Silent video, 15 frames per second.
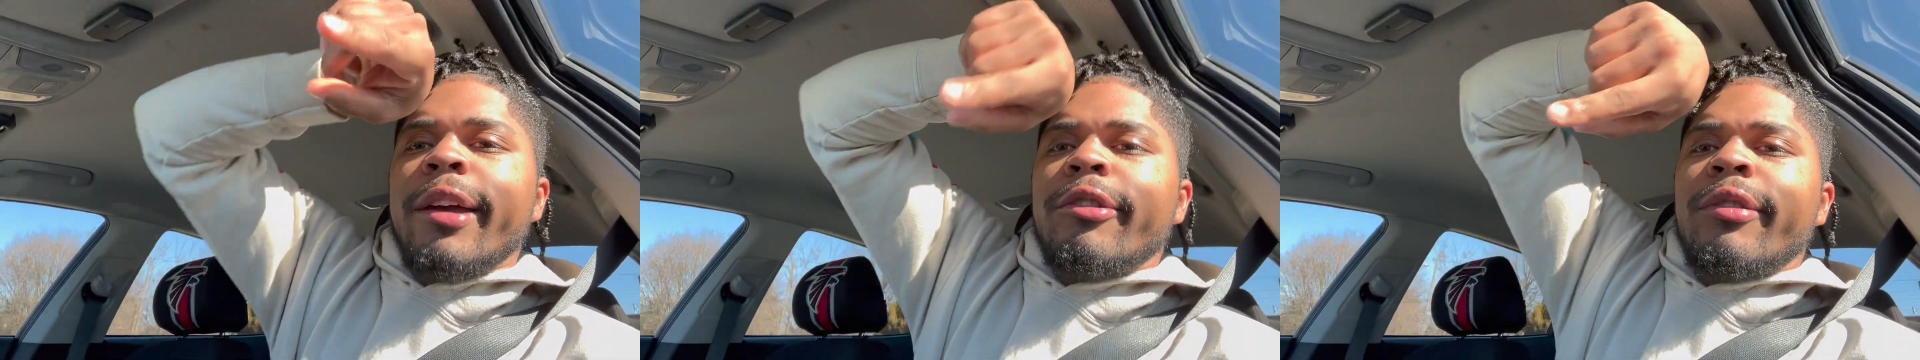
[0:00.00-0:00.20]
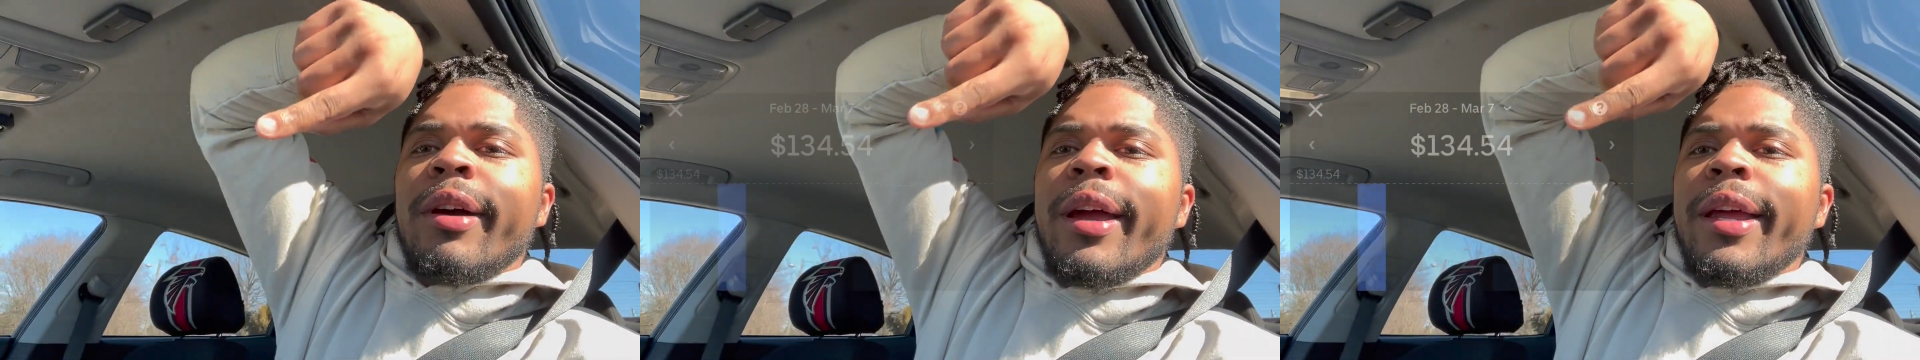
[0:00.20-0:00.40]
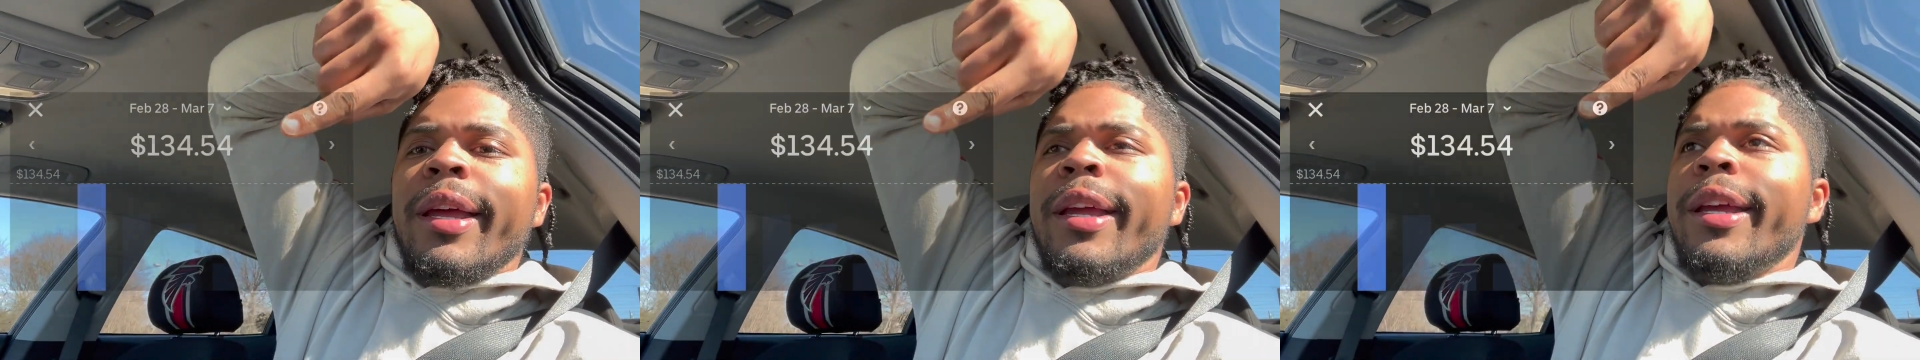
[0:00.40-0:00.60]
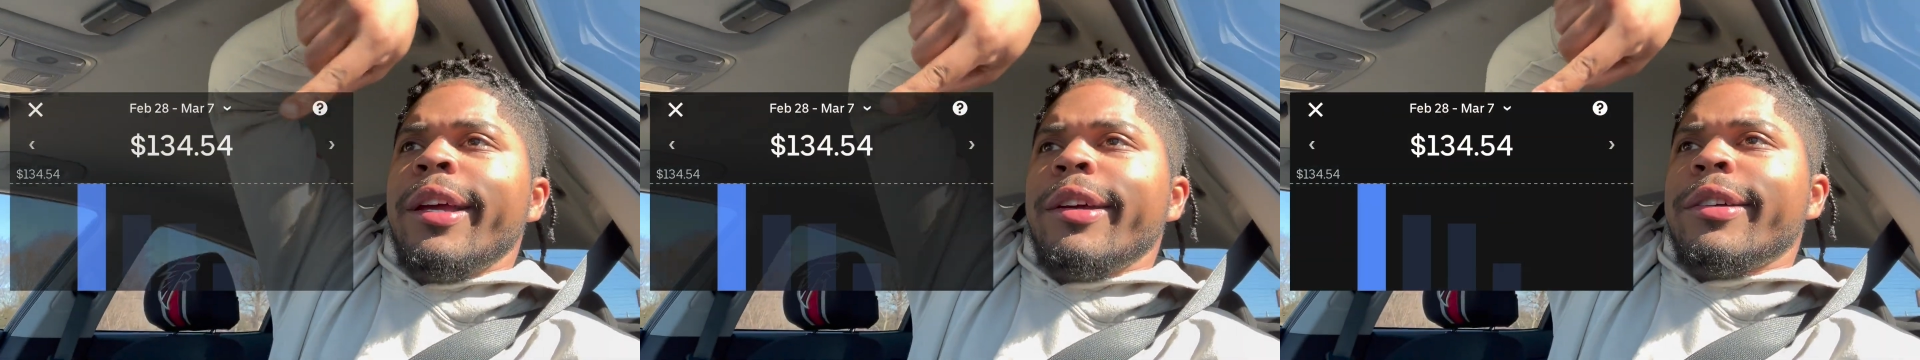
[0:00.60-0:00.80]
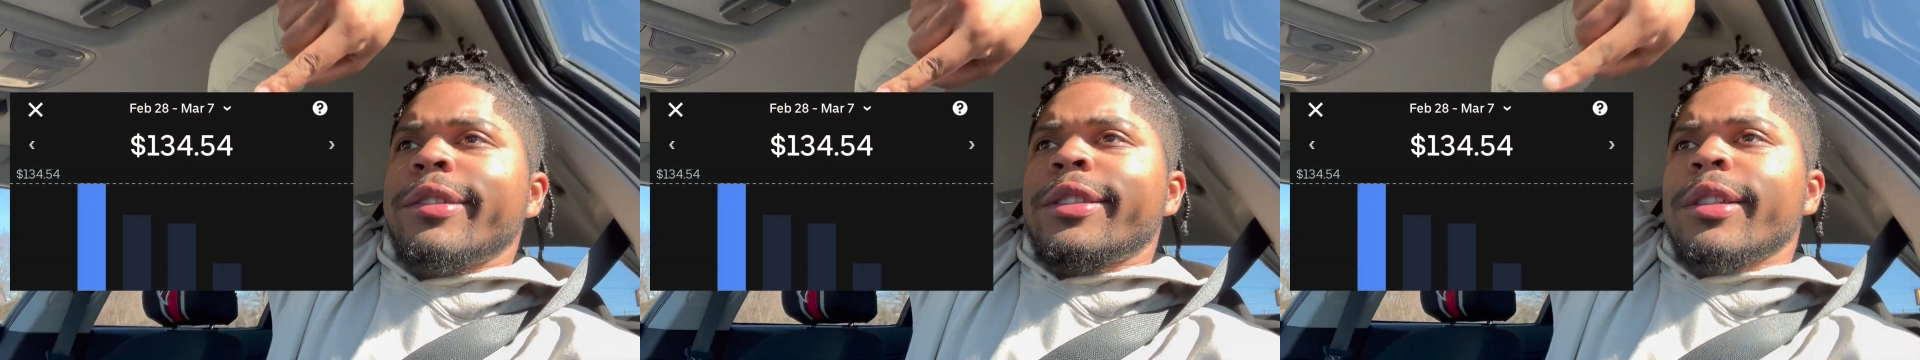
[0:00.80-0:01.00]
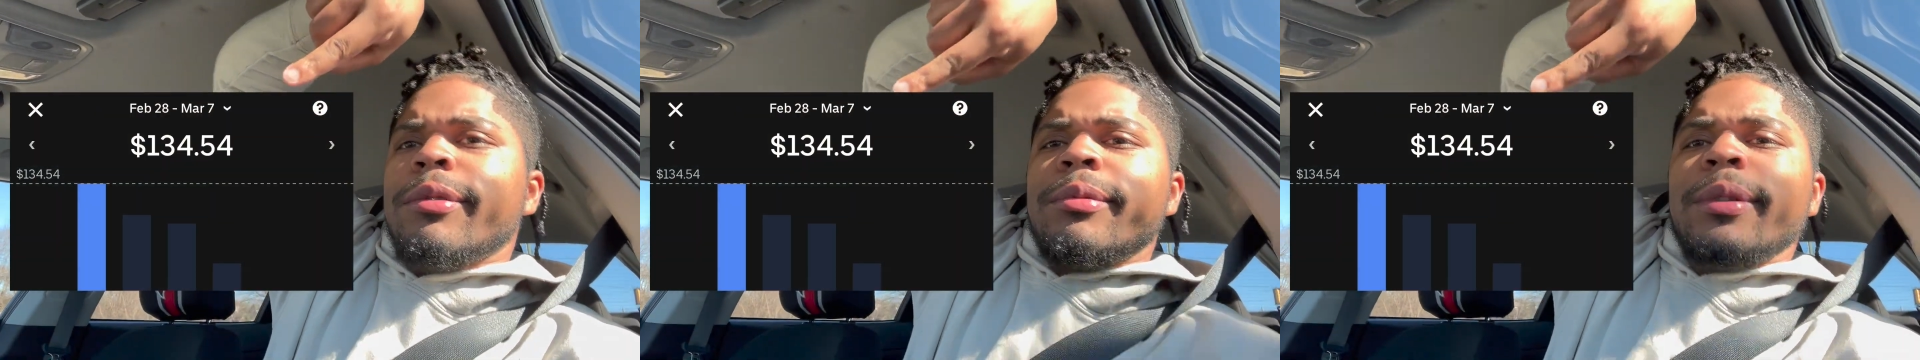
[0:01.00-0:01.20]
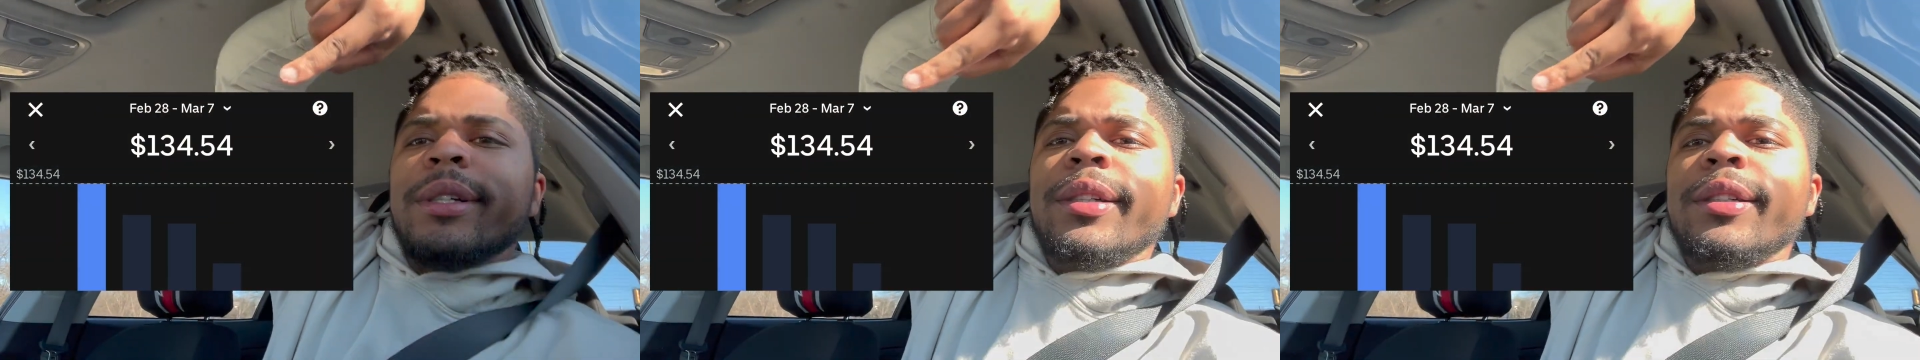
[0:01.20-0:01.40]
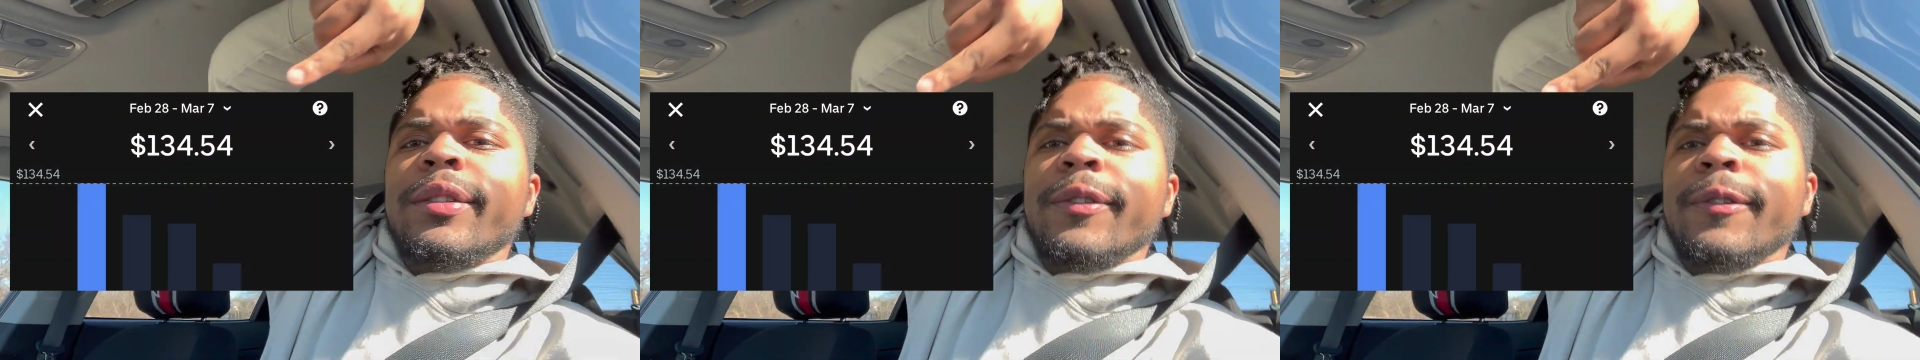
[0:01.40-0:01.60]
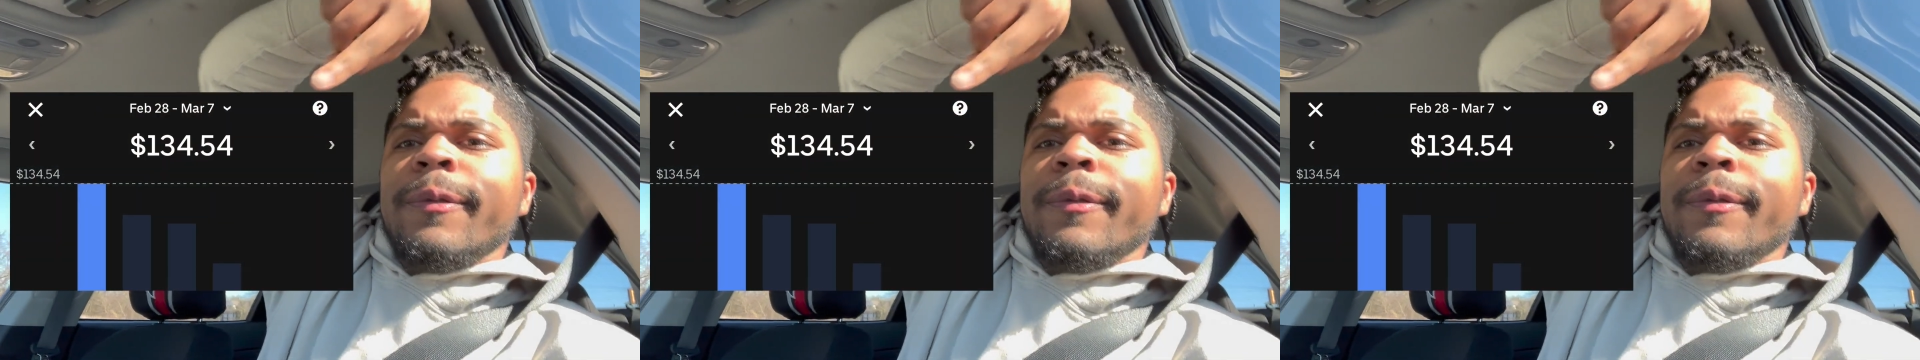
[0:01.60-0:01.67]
right here somewhere